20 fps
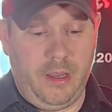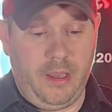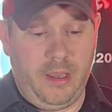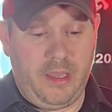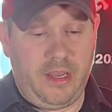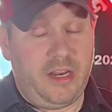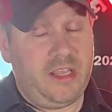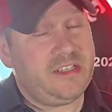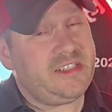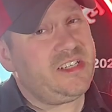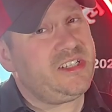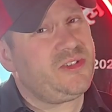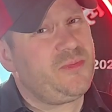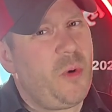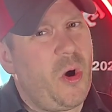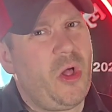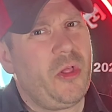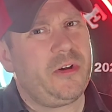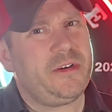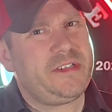It is a
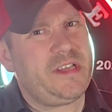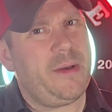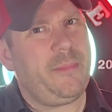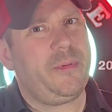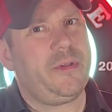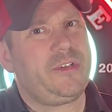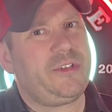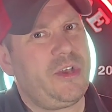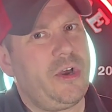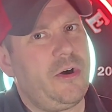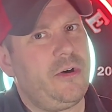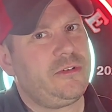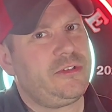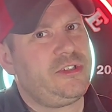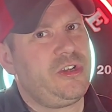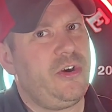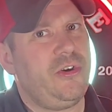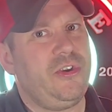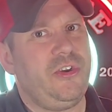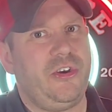smaller template though,
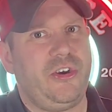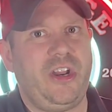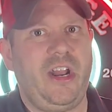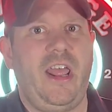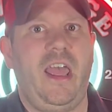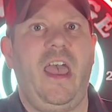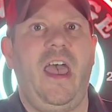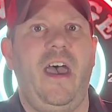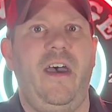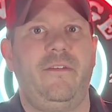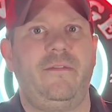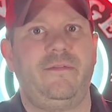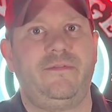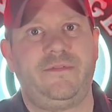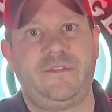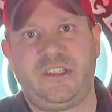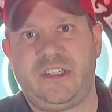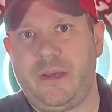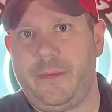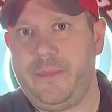so you're going to have
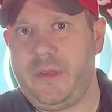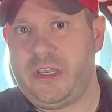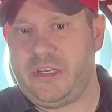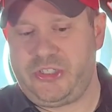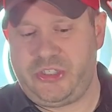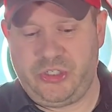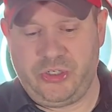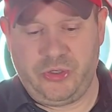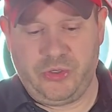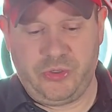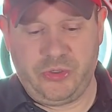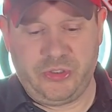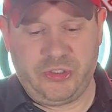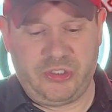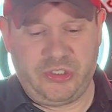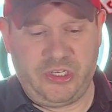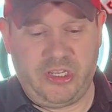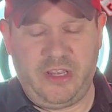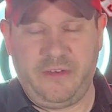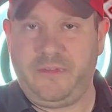some
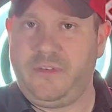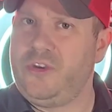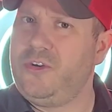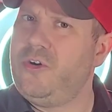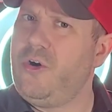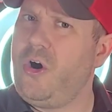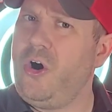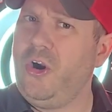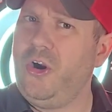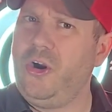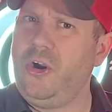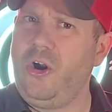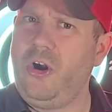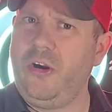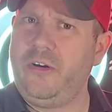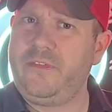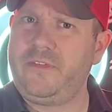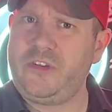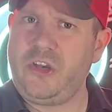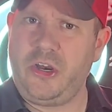issues if you are
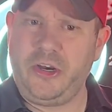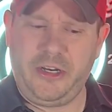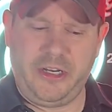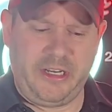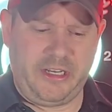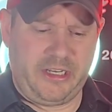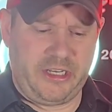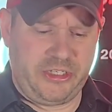off target,